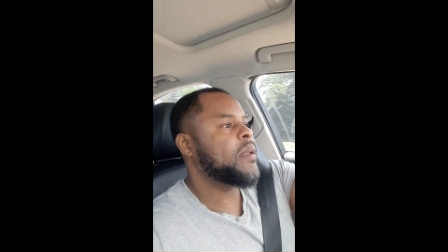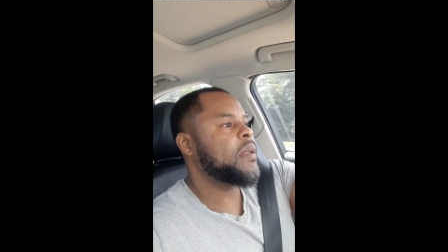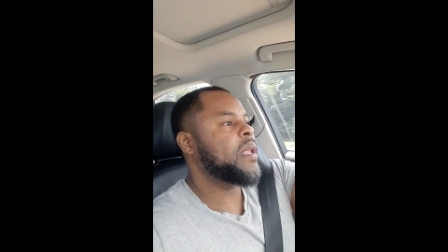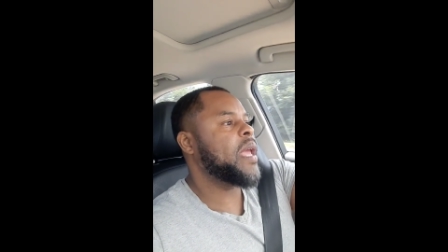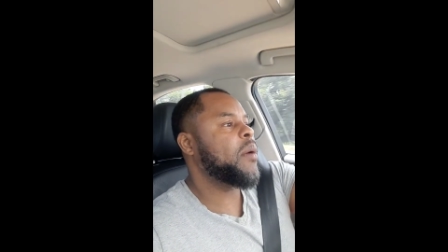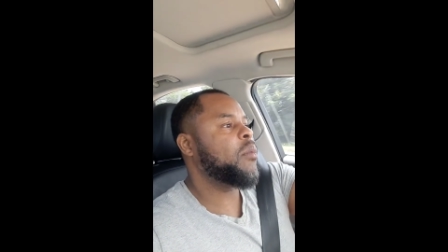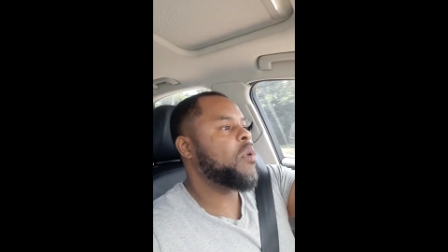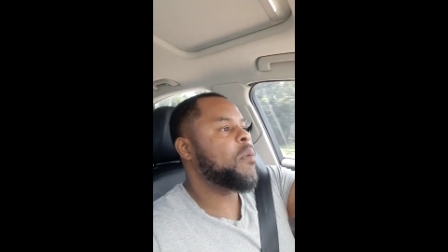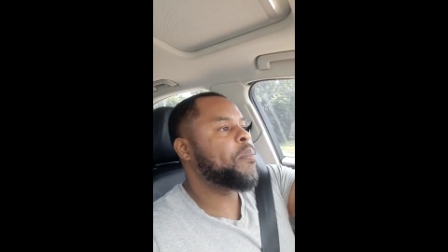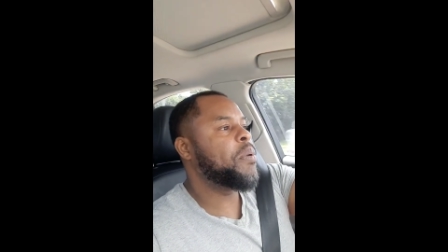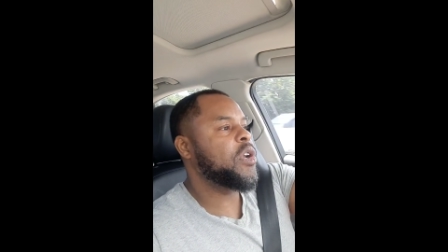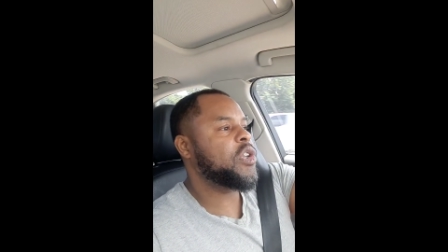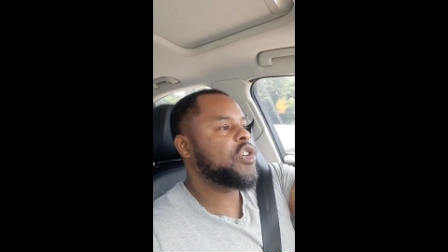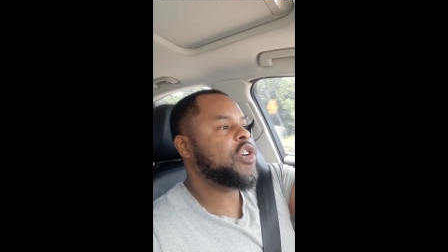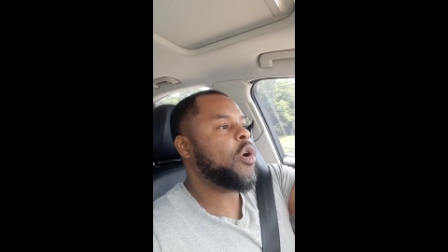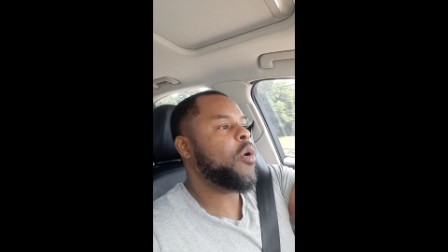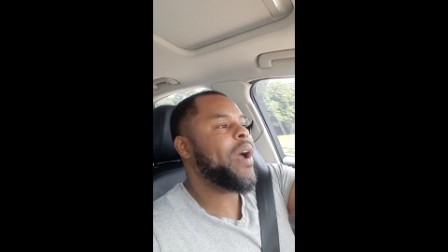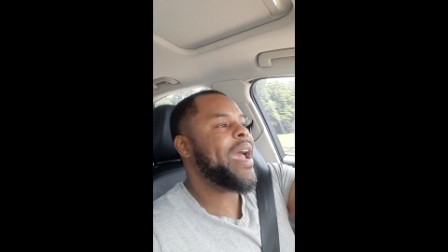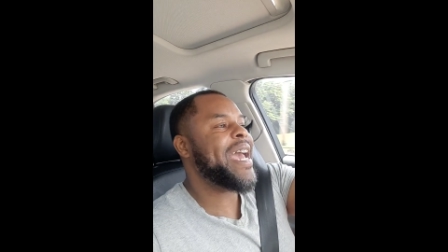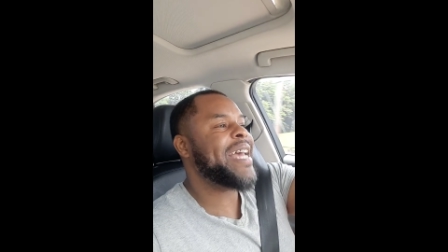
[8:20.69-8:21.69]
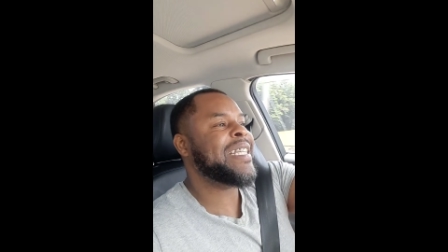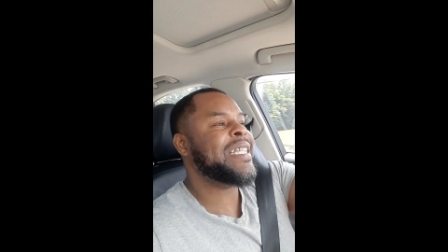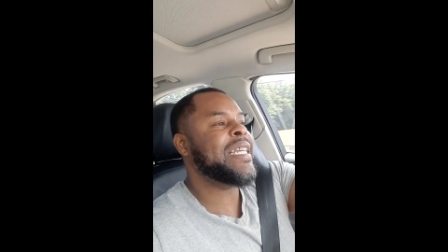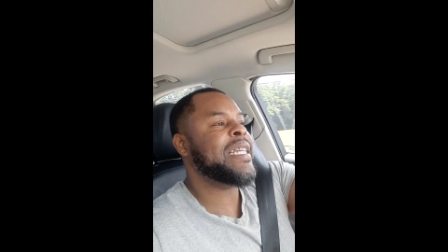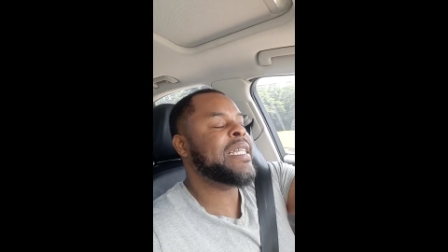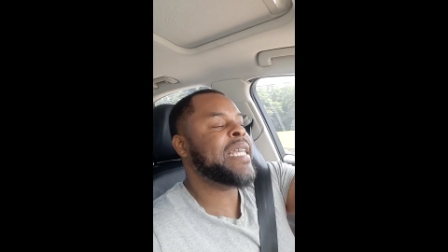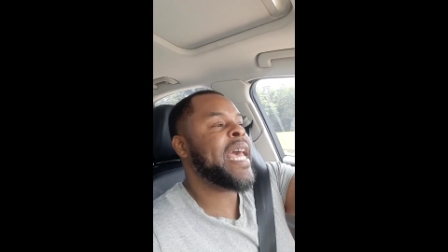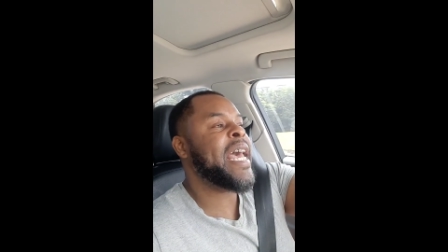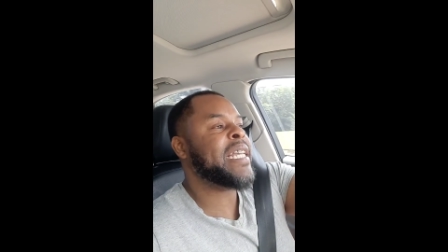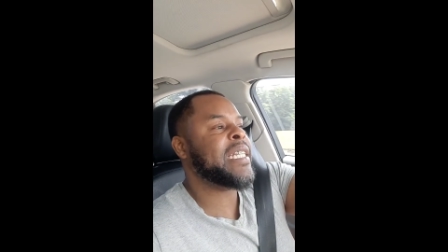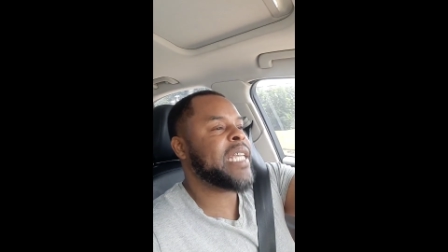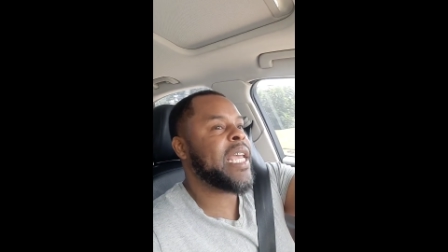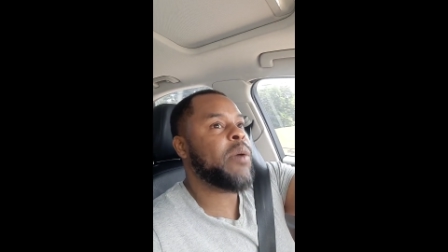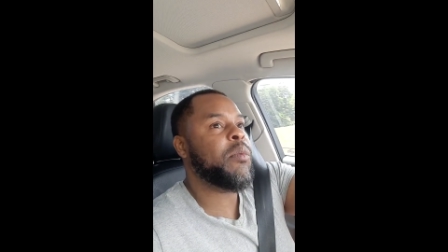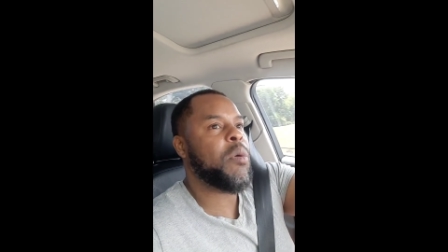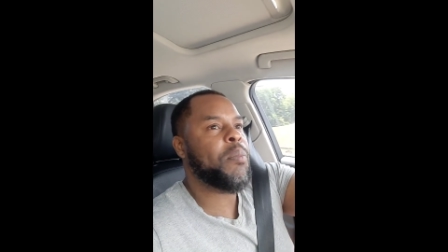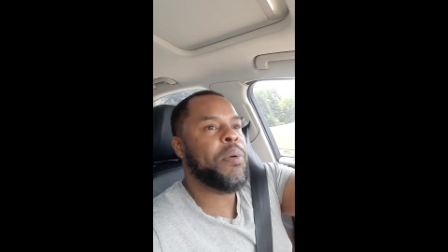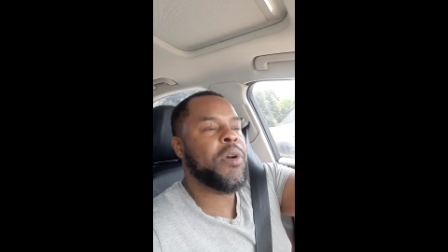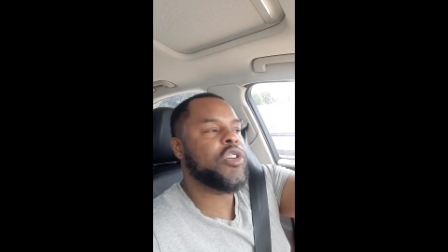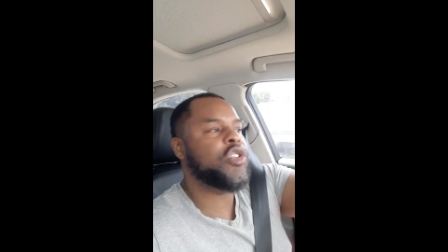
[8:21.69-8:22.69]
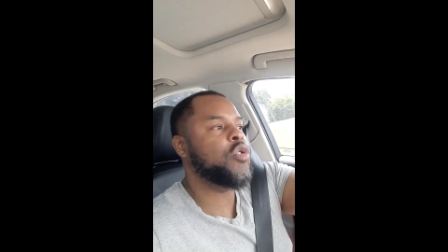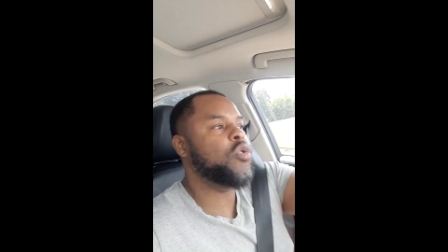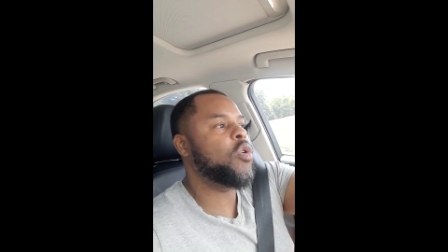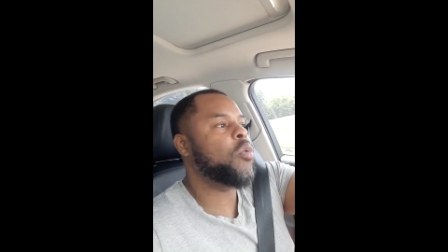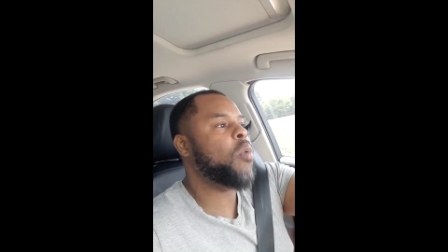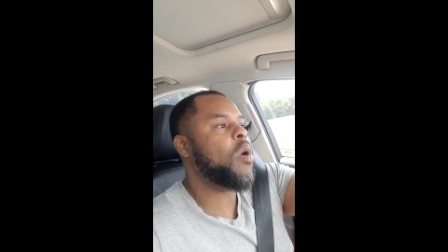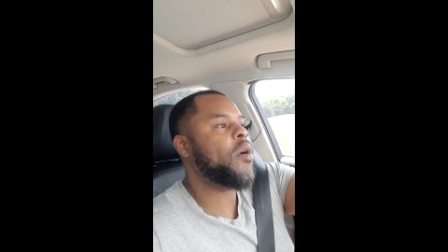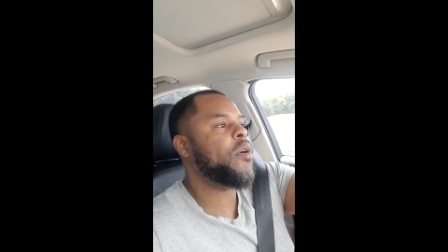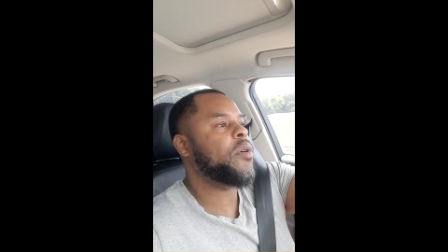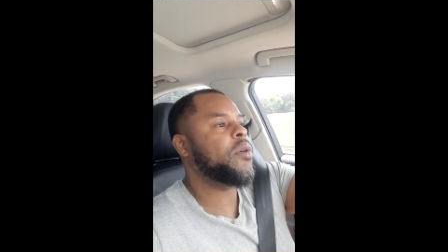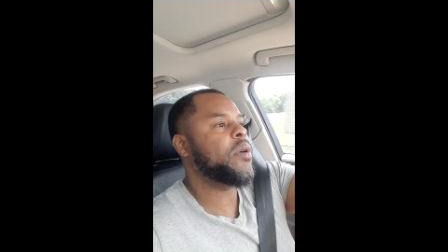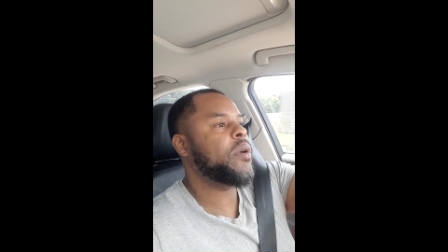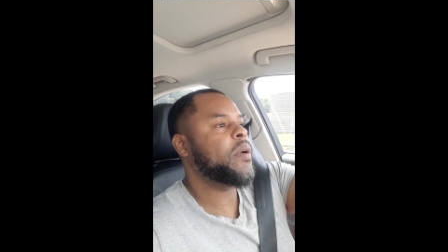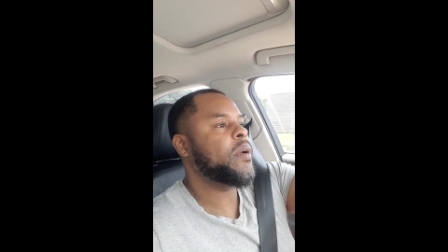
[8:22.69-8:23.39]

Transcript: that will put your ass to test and will put you to work.